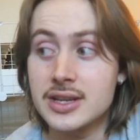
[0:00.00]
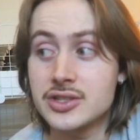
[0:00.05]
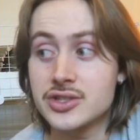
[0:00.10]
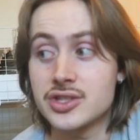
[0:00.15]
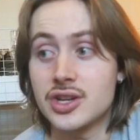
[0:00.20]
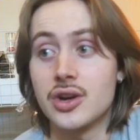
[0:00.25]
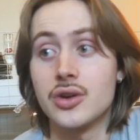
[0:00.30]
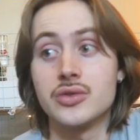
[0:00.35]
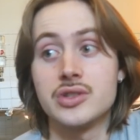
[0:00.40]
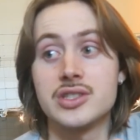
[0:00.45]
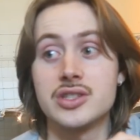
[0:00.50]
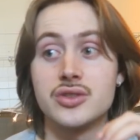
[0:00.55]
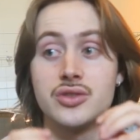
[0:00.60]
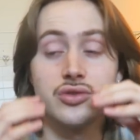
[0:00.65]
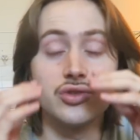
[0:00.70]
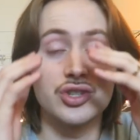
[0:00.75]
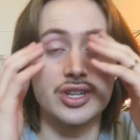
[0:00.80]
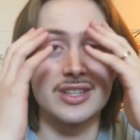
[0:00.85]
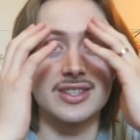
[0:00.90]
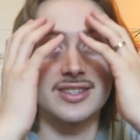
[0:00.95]
So
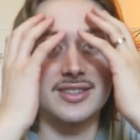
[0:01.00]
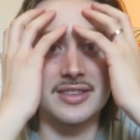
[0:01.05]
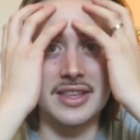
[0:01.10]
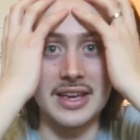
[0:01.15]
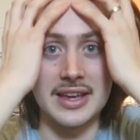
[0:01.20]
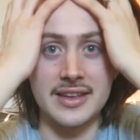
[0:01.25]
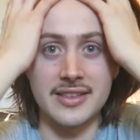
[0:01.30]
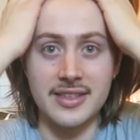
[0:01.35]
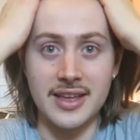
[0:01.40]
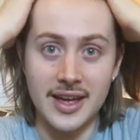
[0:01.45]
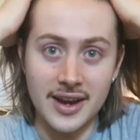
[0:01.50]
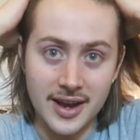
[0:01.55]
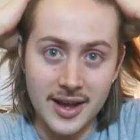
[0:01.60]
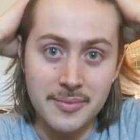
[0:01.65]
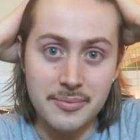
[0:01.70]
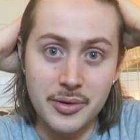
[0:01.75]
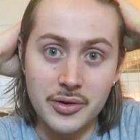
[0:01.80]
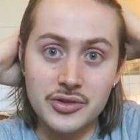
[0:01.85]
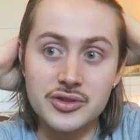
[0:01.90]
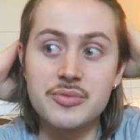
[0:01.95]
to just think that
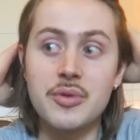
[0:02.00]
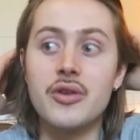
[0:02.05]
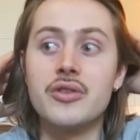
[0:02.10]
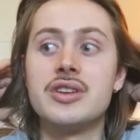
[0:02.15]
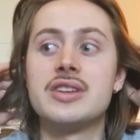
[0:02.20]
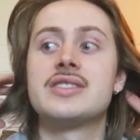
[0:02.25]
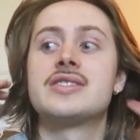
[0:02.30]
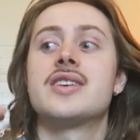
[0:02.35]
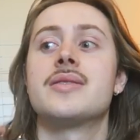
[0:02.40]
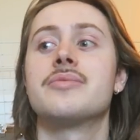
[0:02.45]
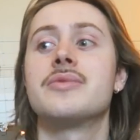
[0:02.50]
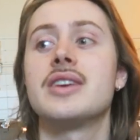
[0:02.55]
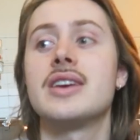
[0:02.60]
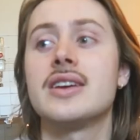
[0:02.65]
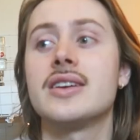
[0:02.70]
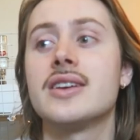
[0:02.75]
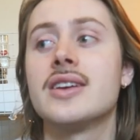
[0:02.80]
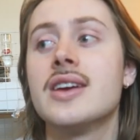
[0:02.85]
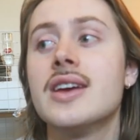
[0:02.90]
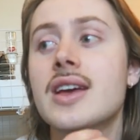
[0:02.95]
I'm postponing
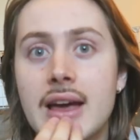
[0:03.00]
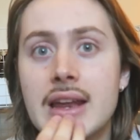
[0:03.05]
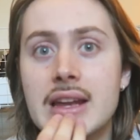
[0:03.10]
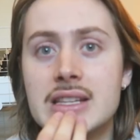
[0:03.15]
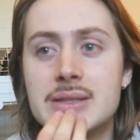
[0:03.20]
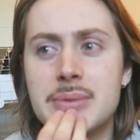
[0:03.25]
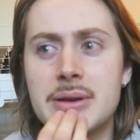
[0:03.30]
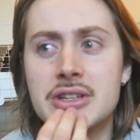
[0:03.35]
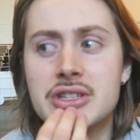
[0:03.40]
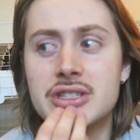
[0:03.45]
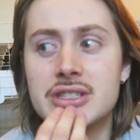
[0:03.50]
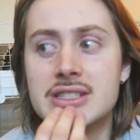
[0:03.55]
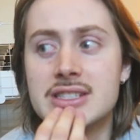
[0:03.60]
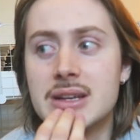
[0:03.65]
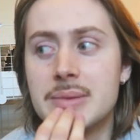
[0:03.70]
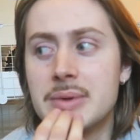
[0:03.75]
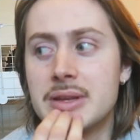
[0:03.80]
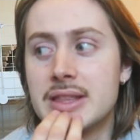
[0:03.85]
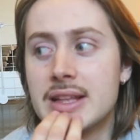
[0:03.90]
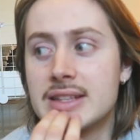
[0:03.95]
something, and especially
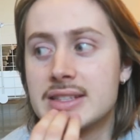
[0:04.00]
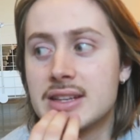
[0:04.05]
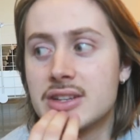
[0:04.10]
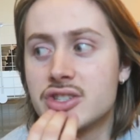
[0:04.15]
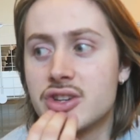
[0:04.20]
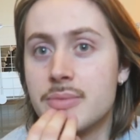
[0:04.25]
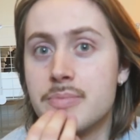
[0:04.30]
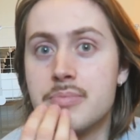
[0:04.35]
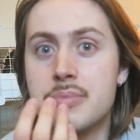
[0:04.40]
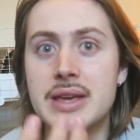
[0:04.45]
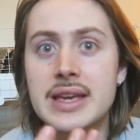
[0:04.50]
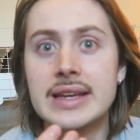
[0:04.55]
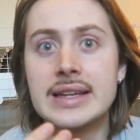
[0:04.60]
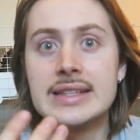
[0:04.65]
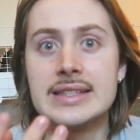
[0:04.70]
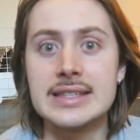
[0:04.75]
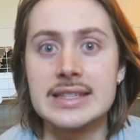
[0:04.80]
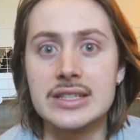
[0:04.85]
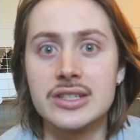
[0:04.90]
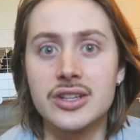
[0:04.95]
something that's such a
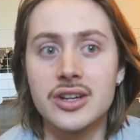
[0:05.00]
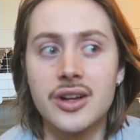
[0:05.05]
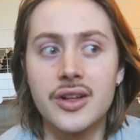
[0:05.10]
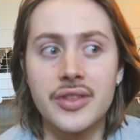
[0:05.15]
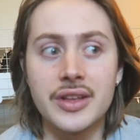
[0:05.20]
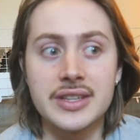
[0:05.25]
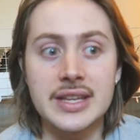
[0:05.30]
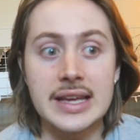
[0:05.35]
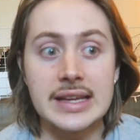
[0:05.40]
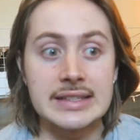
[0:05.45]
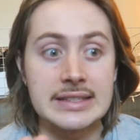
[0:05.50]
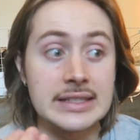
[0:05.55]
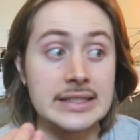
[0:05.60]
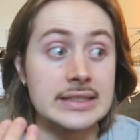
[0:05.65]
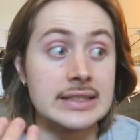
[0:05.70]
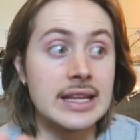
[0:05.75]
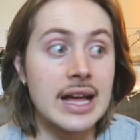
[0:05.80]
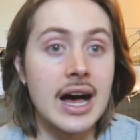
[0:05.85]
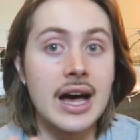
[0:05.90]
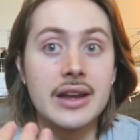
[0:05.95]
big deal that takes a
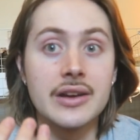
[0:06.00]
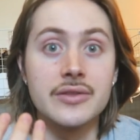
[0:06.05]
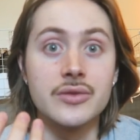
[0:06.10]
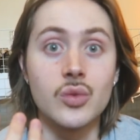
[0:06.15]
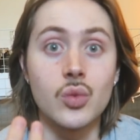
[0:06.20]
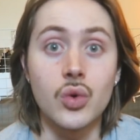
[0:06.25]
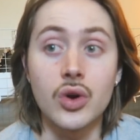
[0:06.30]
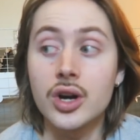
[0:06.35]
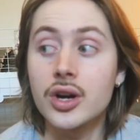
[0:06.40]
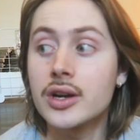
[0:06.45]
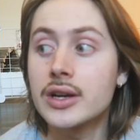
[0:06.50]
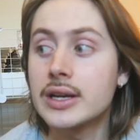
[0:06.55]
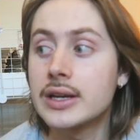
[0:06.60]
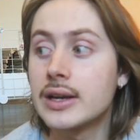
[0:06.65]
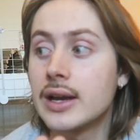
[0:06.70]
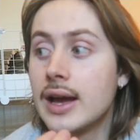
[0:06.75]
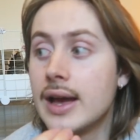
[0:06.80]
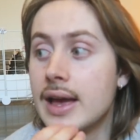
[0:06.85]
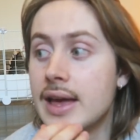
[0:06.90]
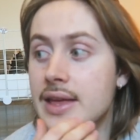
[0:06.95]
lot of work
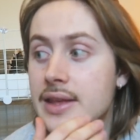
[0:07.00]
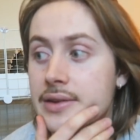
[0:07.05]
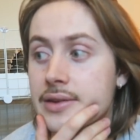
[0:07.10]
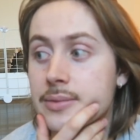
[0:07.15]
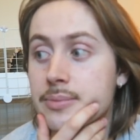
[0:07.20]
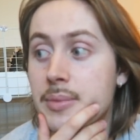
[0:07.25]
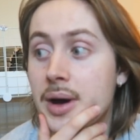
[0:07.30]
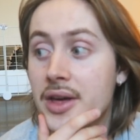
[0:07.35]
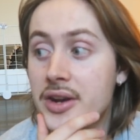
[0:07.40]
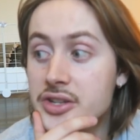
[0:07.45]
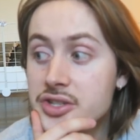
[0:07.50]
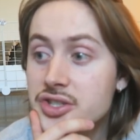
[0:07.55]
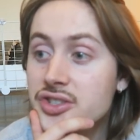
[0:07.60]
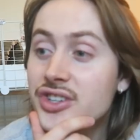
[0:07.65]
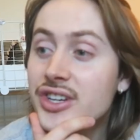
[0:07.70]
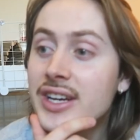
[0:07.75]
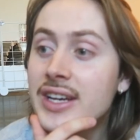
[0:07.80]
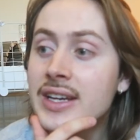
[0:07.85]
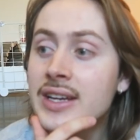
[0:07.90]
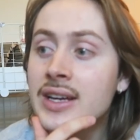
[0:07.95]
and
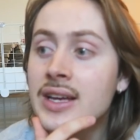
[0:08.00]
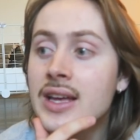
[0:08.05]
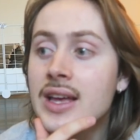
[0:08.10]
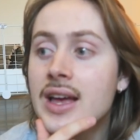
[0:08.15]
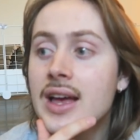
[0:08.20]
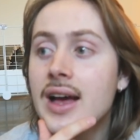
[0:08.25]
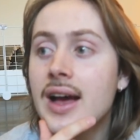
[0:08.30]
monitoring,